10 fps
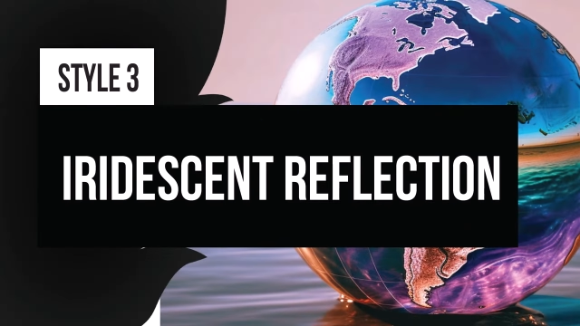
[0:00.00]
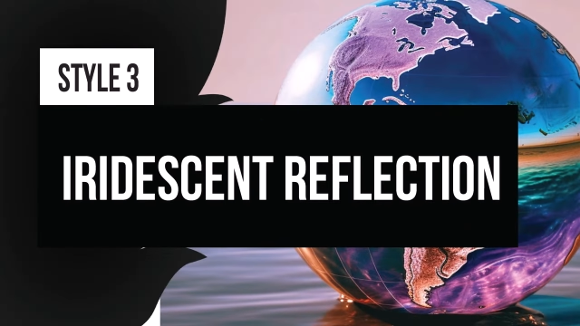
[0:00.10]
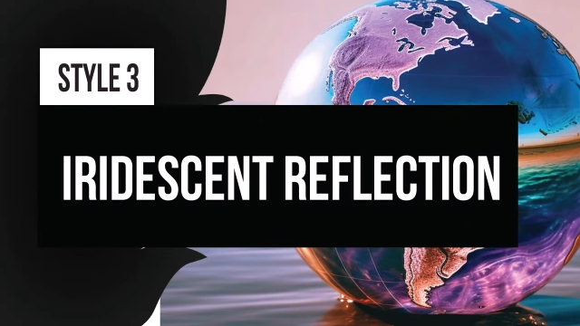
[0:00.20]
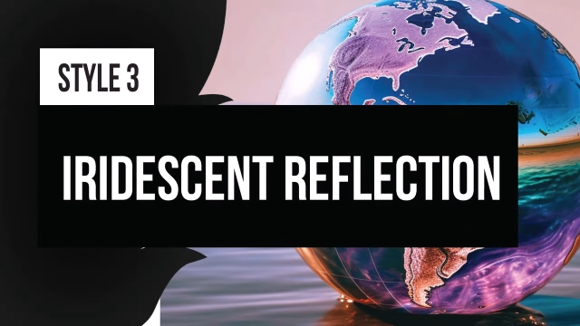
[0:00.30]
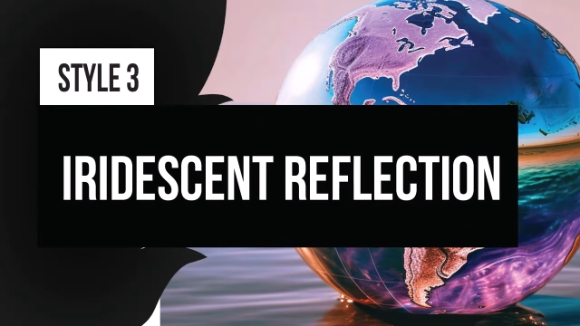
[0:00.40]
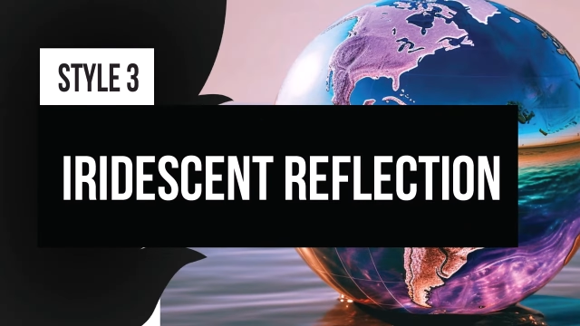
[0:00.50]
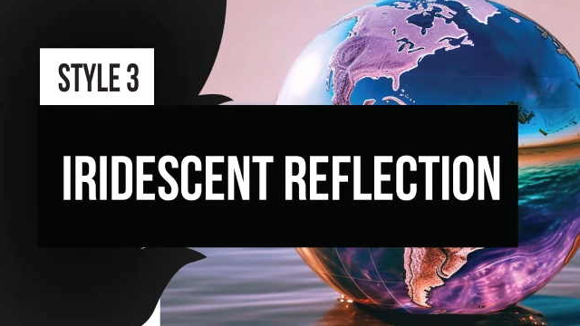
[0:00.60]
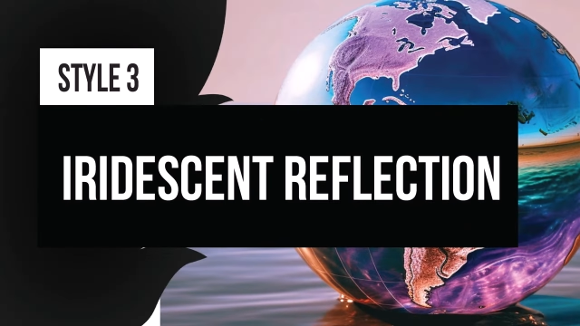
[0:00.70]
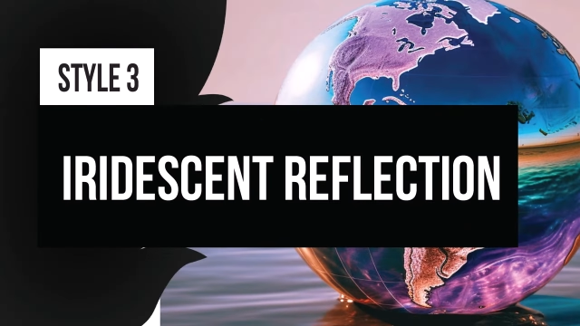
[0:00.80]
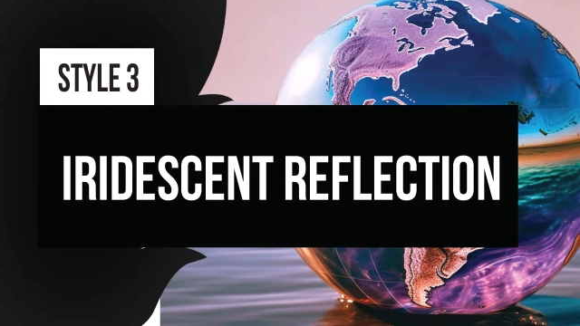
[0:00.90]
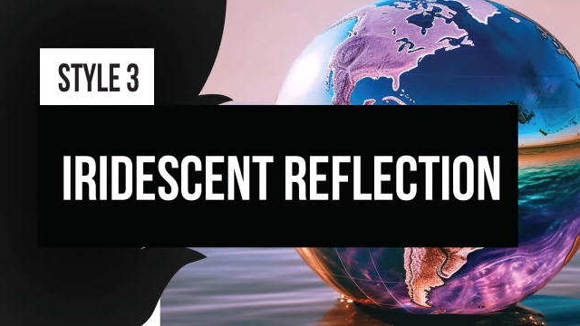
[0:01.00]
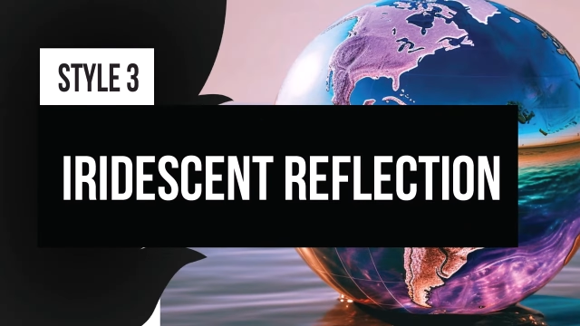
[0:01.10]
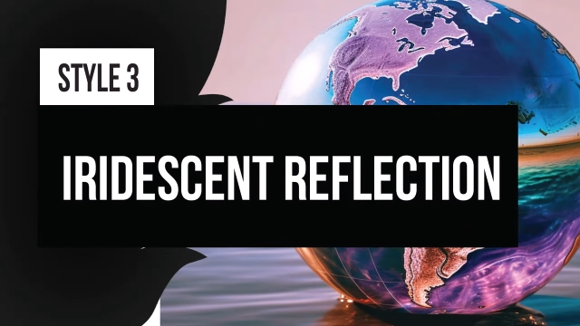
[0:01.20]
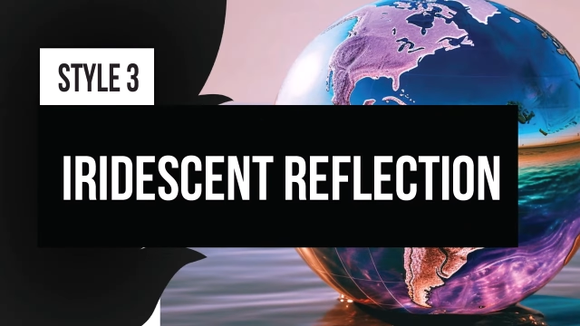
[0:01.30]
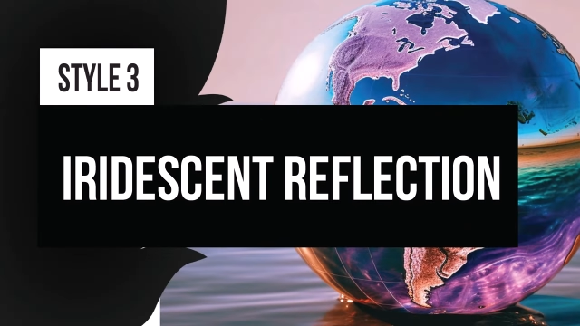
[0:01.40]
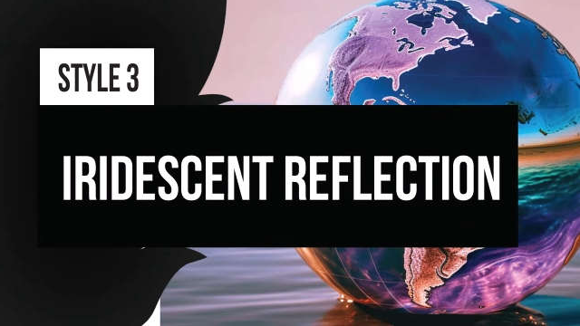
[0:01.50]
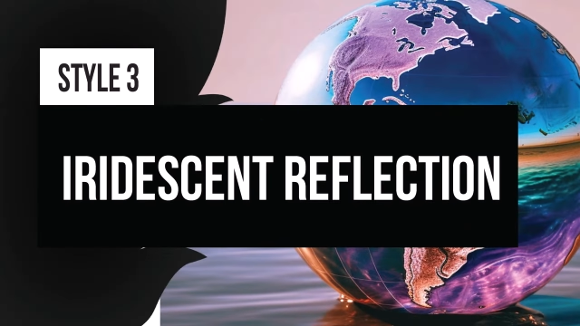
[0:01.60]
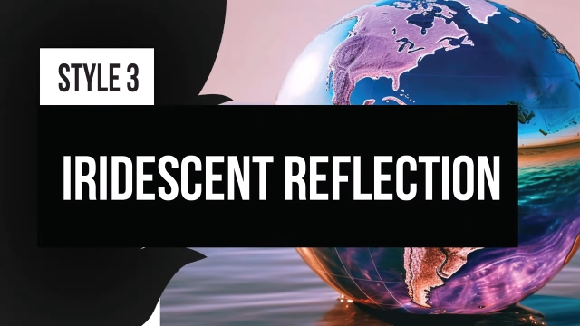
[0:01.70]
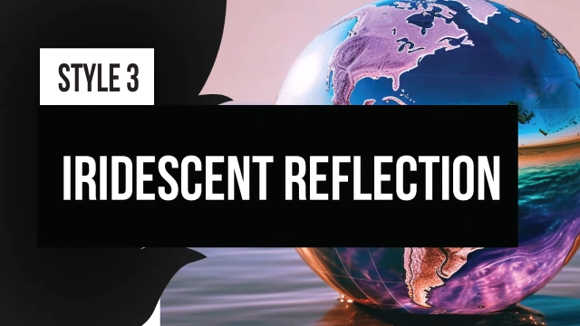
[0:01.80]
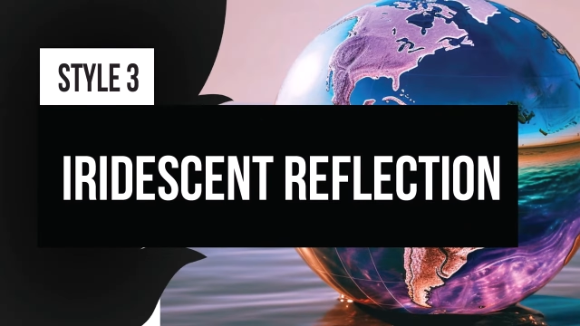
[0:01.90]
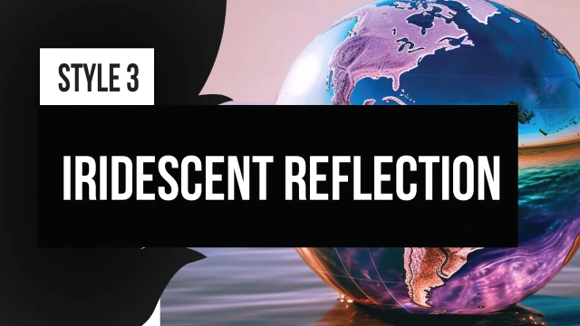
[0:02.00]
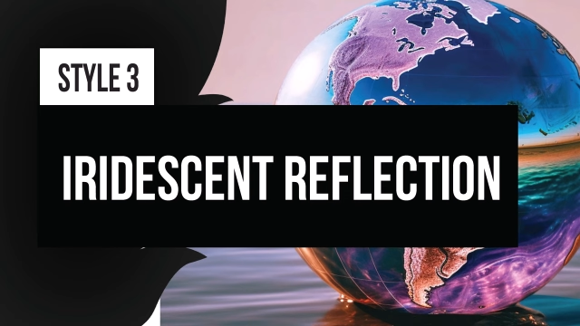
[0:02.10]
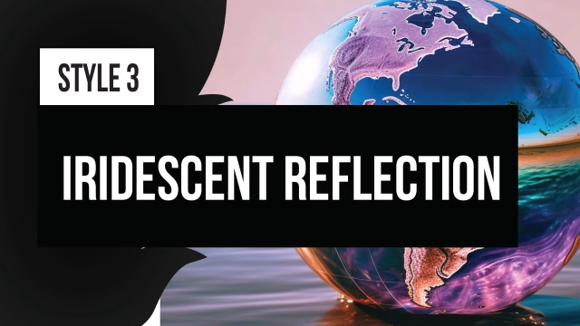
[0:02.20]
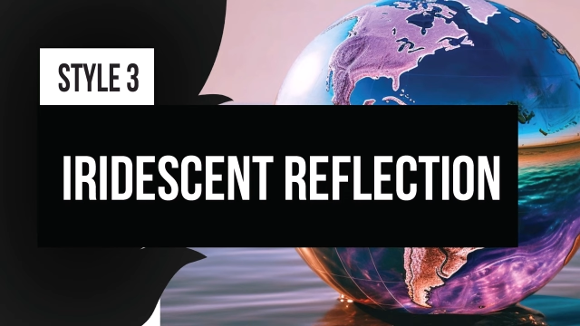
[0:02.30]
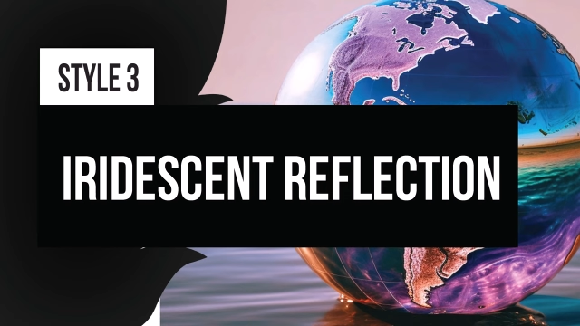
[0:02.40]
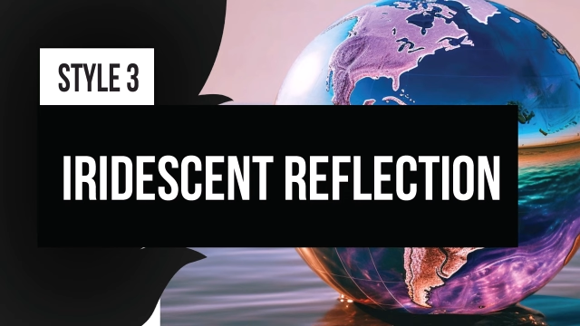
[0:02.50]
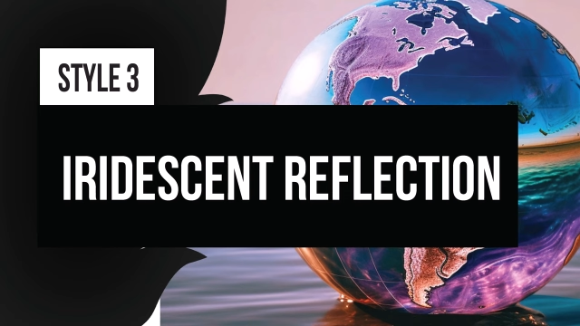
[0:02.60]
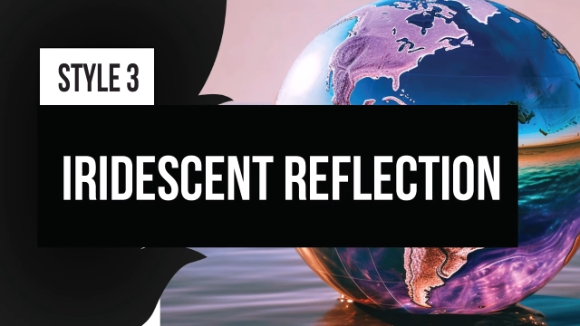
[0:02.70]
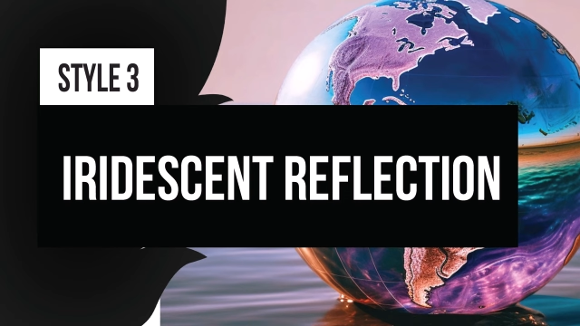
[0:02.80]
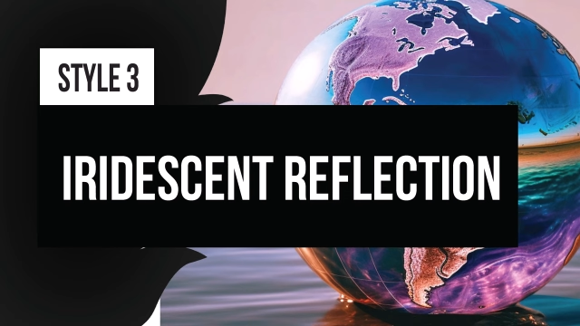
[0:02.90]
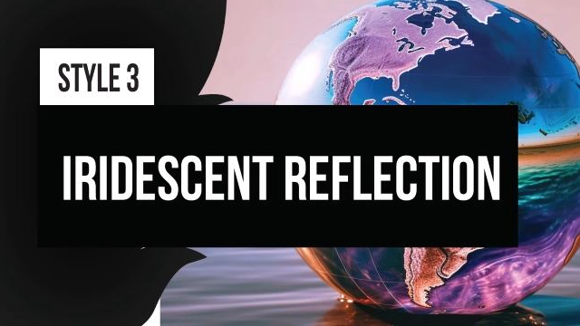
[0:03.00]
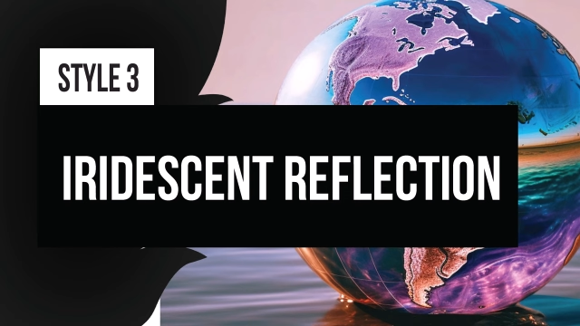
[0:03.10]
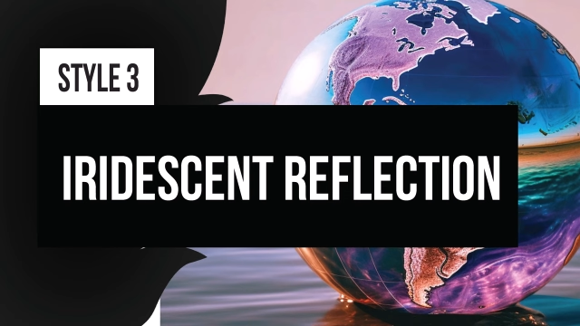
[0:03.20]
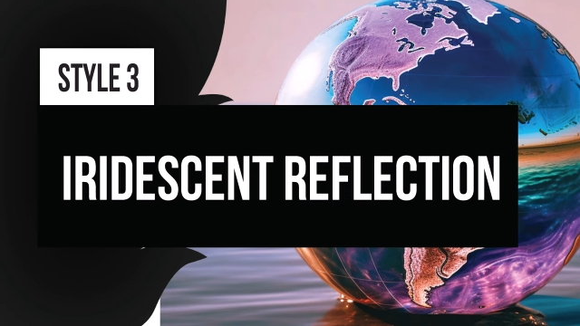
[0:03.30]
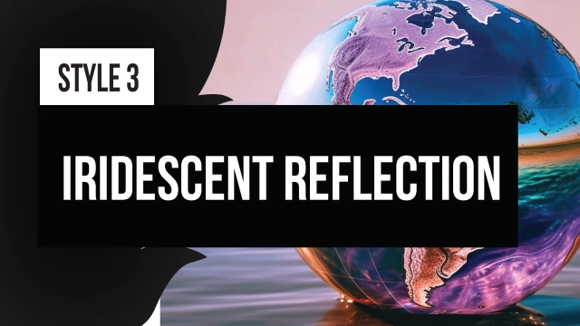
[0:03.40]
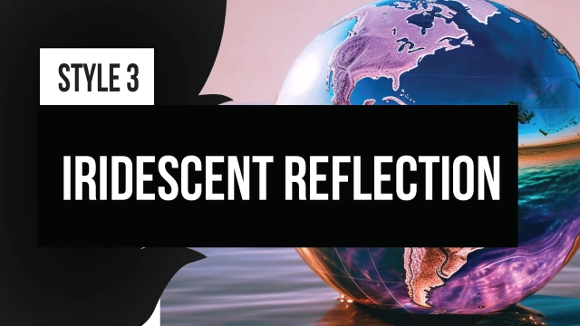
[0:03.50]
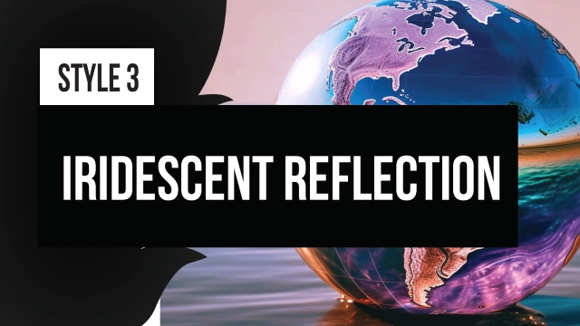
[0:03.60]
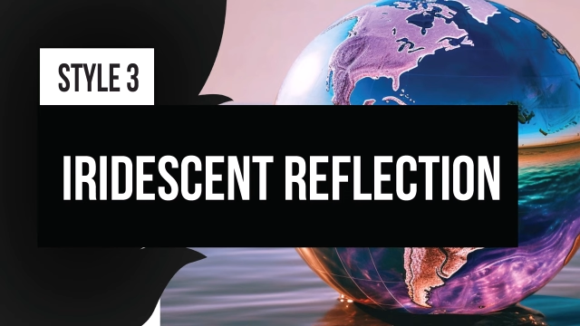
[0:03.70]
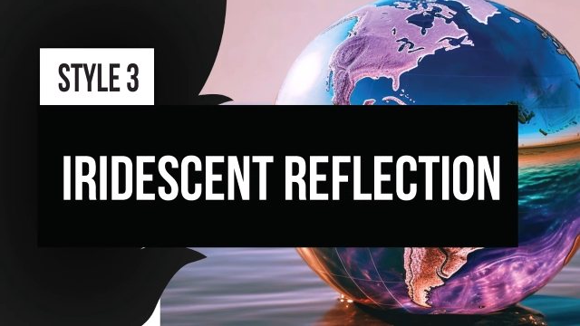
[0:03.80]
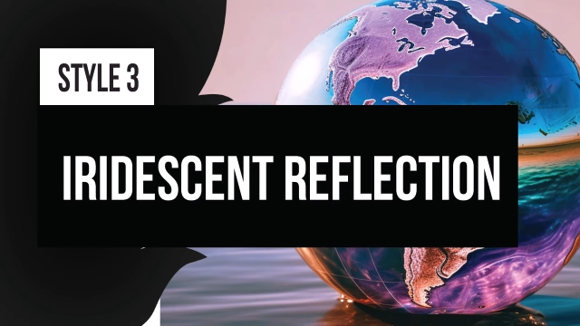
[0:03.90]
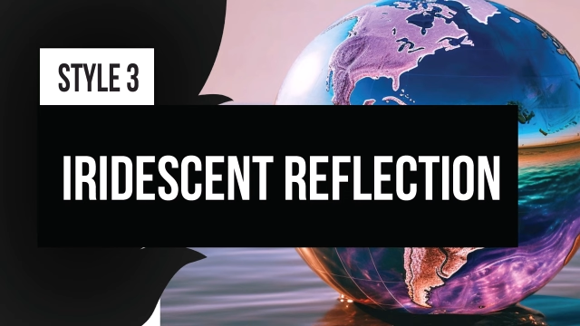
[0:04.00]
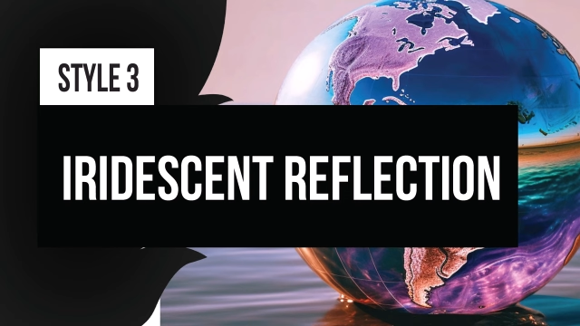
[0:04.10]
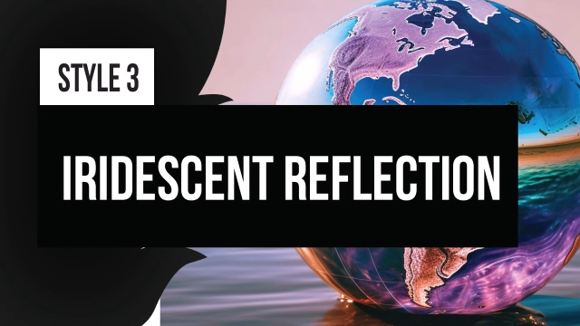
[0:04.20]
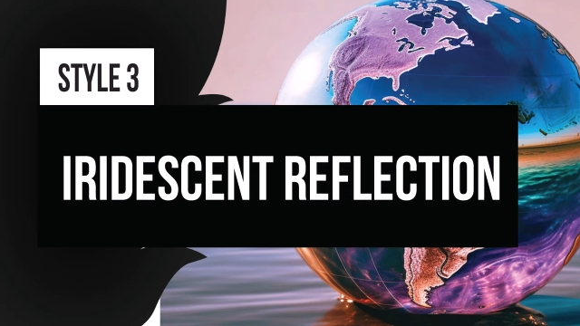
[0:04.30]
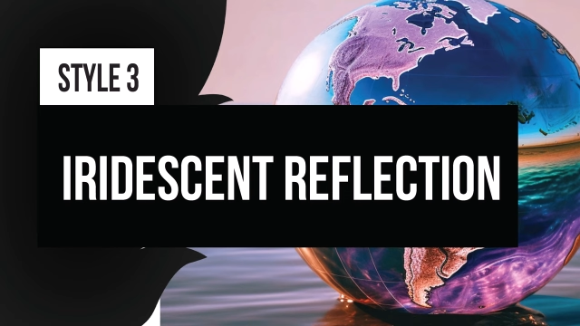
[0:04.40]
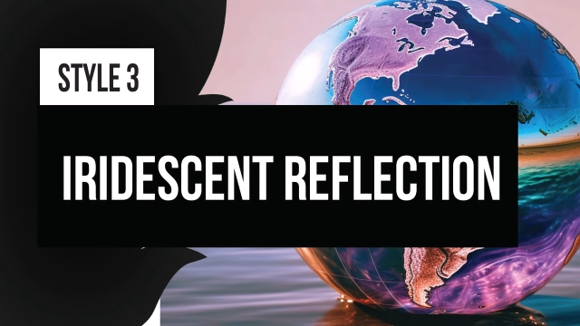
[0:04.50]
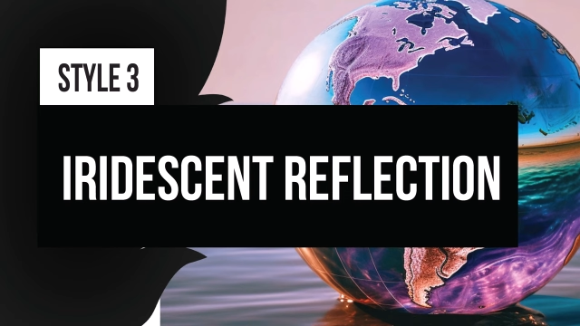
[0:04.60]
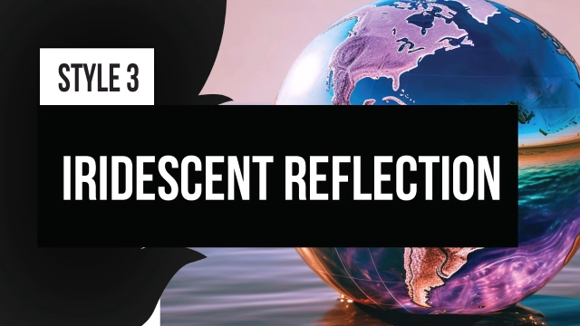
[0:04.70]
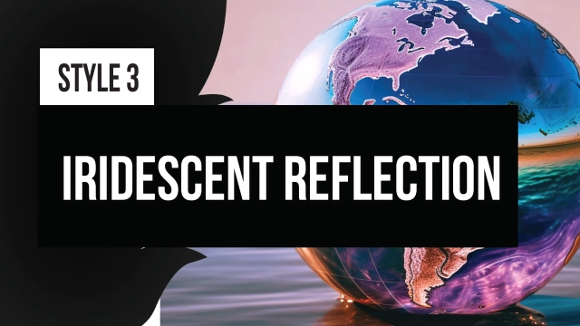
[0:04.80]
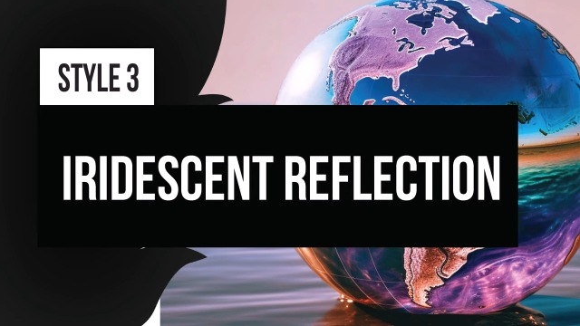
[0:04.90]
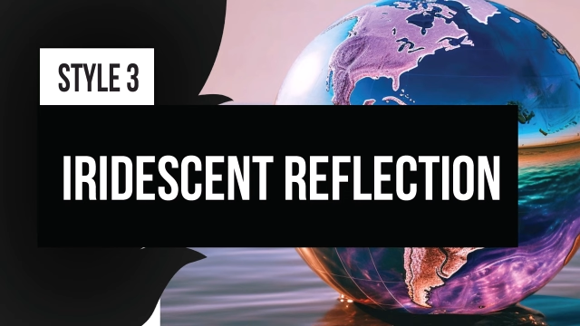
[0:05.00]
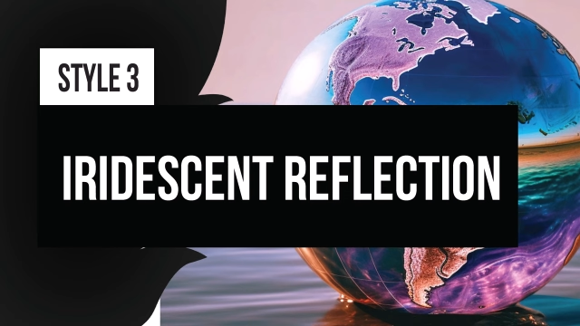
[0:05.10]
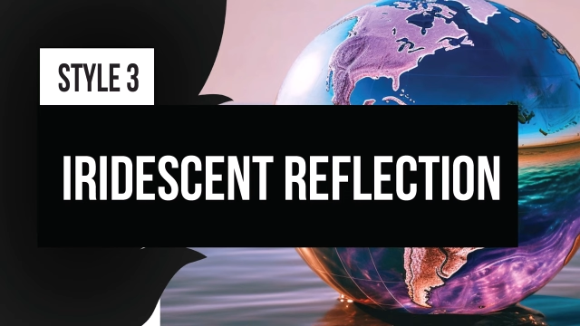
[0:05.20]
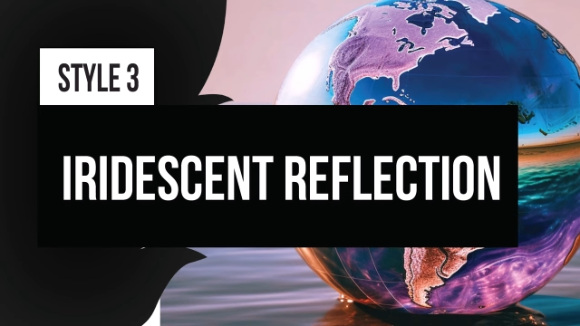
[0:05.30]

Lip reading: (no speaker visible)